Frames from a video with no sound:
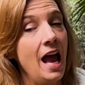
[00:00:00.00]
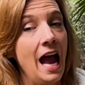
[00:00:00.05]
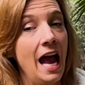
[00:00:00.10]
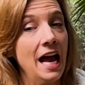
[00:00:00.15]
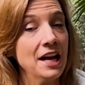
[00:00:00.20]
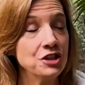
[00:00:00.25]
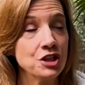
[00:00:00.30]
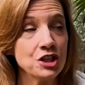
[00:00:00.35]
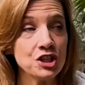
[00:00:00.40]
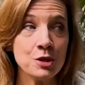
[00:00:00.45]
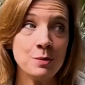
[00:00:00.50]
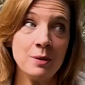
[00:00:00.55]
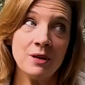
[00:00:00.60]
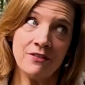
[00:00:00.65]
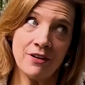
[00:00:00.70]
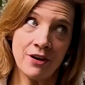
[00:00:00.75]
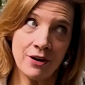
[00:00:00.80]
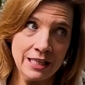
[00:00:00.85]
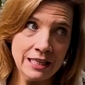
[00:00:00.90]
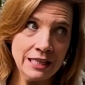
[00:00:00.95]
And just to be
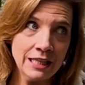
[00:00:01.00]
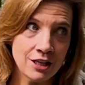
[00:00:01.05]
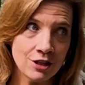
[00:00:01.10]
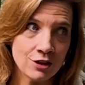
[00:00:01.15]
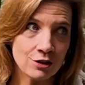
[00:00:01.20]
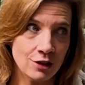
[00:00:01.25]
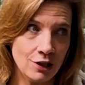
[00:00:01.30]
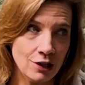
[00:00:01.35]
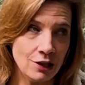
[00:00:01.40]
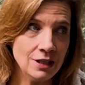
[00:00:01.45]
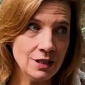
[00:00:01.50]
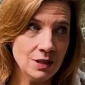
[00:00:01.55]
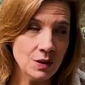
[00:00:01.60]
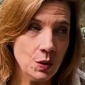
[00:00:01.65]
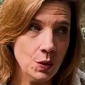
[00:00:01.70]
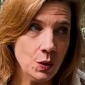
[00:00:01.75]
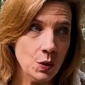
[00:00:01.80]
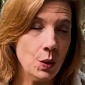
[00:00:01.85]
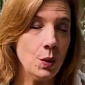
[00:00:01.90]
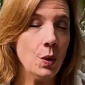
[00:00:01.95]
very literal,
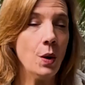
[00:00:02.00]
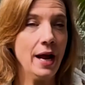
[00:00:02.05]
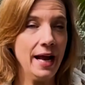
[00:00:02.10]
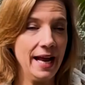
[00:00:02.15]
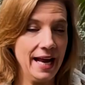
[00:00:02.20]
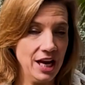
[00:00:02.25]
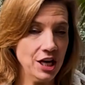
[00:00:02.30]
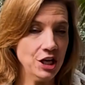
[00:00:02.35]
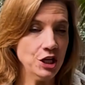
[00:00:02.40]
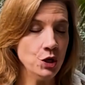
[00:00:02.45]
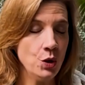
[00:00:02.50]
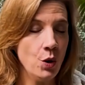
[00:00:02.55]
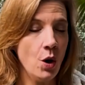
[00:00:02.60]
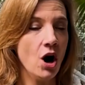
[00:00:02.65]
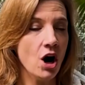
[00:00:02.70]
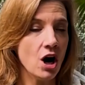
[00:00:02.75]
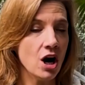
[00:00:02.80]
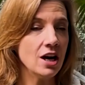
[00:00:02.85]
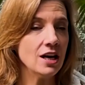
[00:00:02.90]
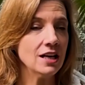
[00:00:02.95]
you
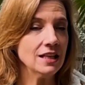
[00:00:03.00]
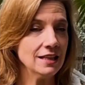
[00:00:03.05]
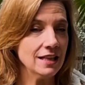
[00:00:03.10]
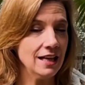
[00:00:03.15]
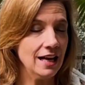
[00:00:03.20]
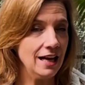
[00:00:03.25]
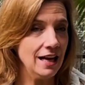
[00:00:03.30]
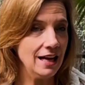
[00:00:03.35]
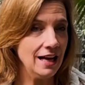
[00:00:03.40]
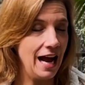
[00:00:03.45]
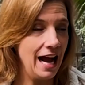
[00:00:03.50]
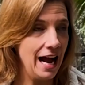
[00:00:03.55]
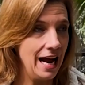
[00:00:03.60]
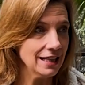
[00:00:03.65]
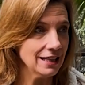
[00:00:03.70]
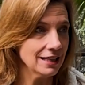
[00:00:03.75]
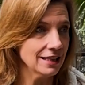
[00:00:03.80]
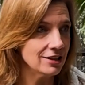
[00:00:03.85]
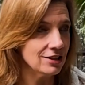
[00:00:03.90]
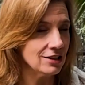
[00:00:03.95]
are
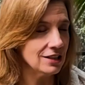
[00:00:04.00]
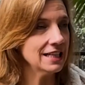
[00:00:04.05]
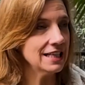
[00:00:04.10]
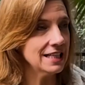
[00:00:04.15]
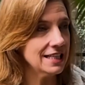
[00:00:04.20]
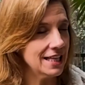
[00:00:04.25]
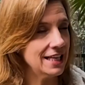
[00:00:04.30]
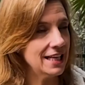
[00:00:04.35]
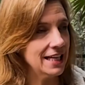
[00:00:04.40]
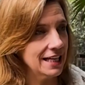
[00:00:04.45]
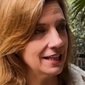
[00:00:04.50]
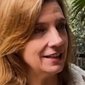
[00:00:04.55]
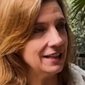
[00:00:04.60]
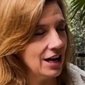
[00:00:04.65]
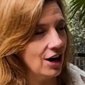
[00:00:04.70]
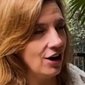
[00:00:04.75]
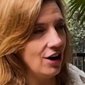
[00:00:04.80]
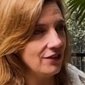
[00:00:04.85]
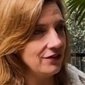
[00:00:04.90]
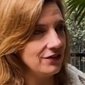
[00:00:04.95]
literally sitting in the
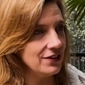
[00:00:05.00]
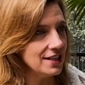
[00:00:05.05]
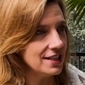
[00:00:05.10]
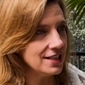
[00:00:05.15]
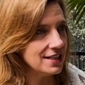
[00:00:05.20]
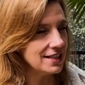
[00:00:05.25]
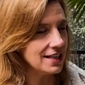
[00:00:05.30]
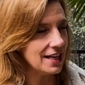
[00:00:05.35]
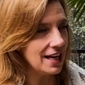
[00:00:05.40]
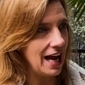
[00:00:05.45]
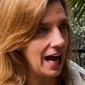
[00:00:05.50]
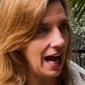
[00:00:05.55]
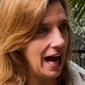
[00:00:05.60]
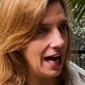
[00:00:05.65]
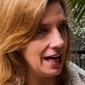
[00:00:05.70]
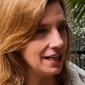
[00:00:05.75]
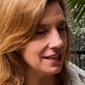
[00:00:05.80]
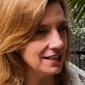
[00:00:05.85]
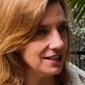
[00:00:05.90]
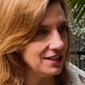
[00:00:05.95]
office
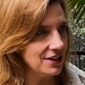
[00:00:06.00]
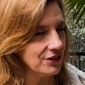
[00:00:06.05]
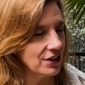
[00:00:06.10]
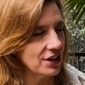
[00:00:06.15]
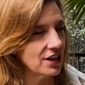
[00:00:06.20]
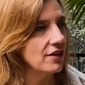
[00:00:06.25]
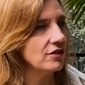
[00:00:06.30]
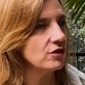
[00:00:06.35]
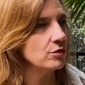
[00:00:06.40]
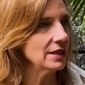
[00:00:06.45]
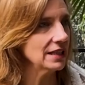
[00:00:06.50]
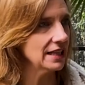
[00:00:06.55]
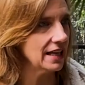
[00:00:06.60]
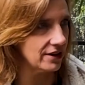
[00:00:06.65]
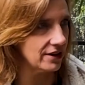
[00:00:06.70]
at different government